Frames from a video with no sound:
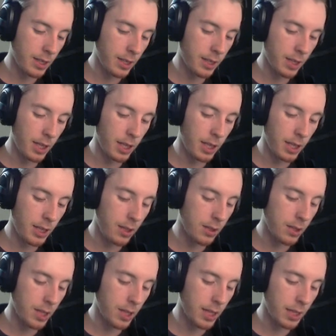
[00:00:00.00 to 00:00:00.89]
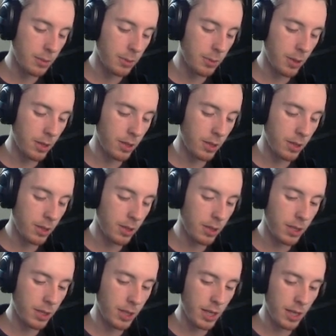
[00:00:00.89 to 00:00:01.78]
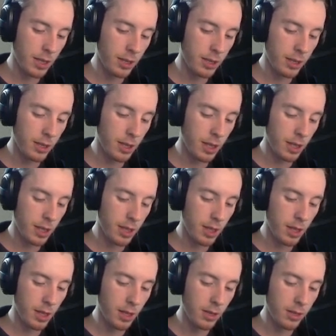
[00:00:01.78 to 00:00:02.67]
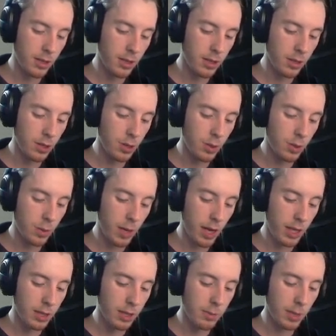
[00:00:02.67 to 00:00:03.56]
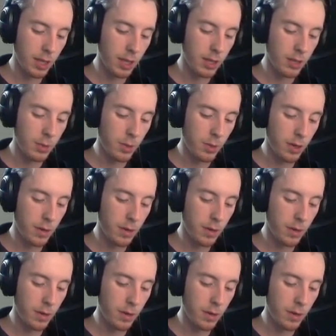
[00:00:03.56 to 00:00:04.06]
and then there's an x plus 6, and then there's a 2x minus 1.